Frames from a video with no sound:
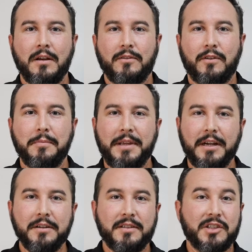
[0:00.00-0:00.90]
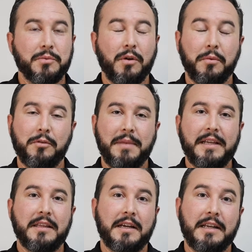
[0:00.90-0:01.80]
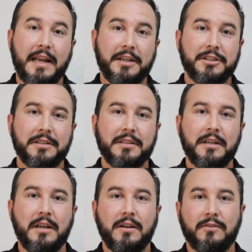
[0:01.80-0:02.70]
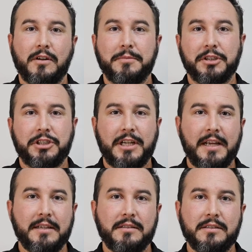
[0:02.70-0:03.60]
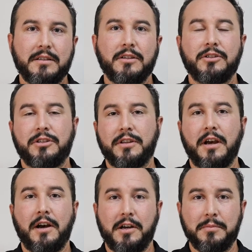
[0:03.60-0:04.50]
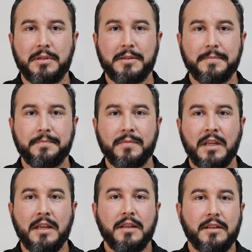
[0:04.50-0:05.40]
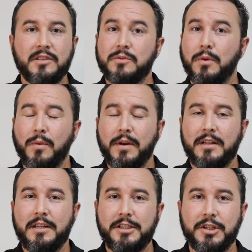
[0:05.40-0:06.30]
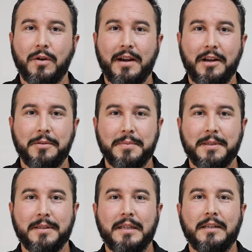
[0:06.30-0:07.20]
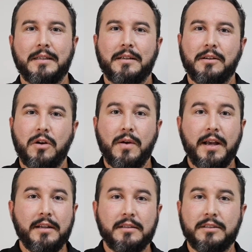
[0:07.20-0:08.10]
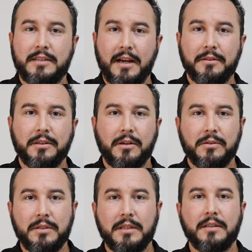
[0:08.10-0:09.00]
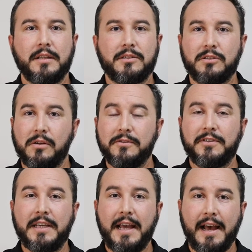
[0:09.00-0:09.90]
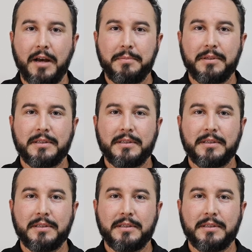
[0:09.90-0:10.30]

From here, this is where we'll make the connection from your shades to the hub. This is where we're going to need your help. Go ahead and download the Somfy app